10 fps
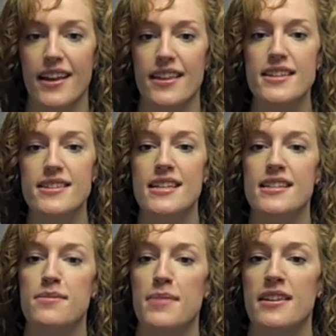This
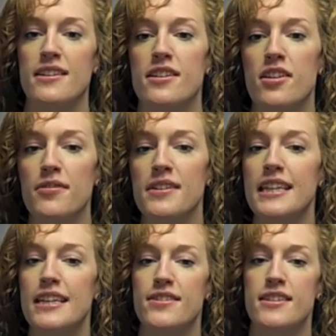teaching method can often
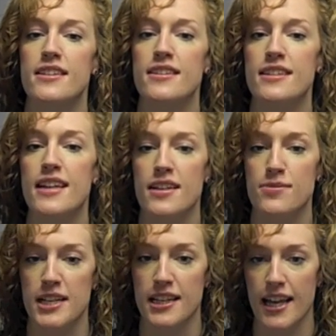lead to
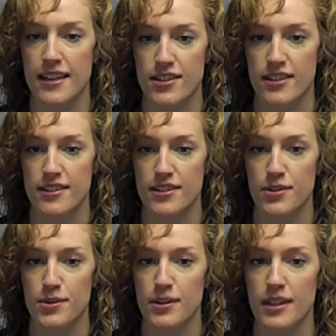disengagement in lectures
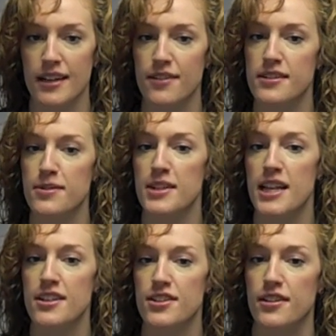due to a lack of
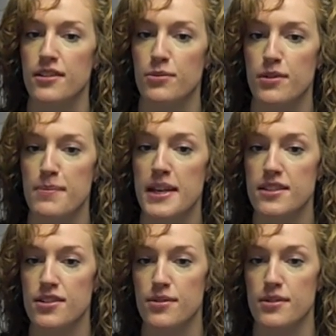stimulation, with many
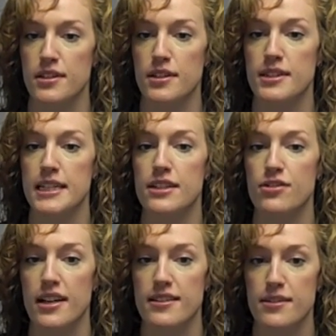students losing
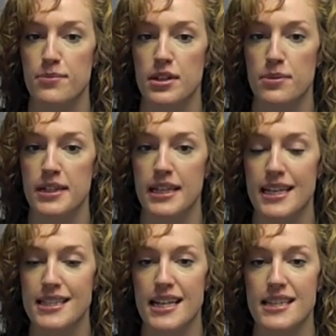interest and becoming
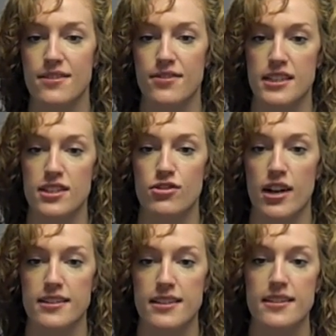inattentive and
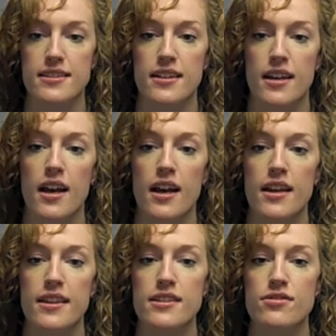distracted.
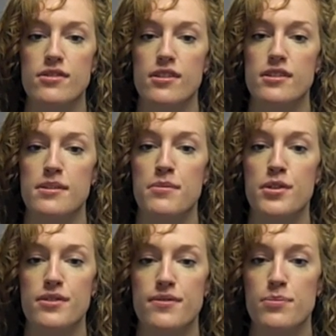This results in
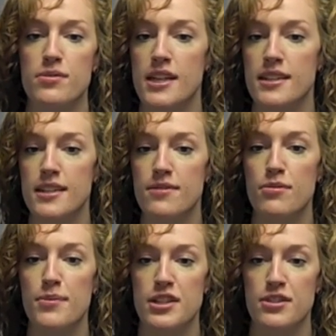much of the presented
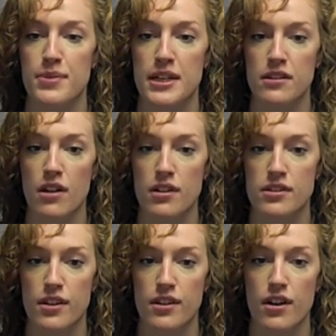information being
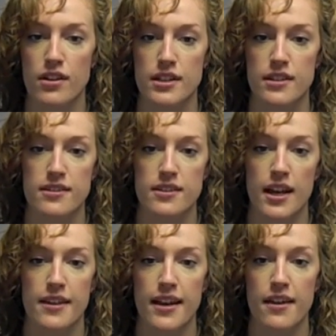lost on the audience
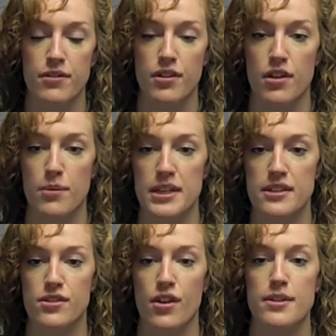and therefore not being
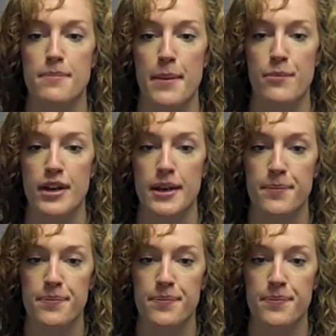stored in memory.